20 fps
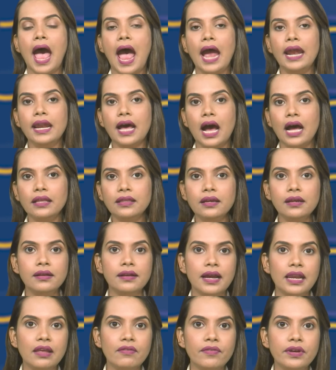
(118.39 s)
and other
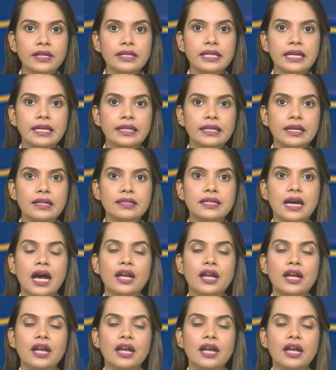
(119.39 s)
relevant details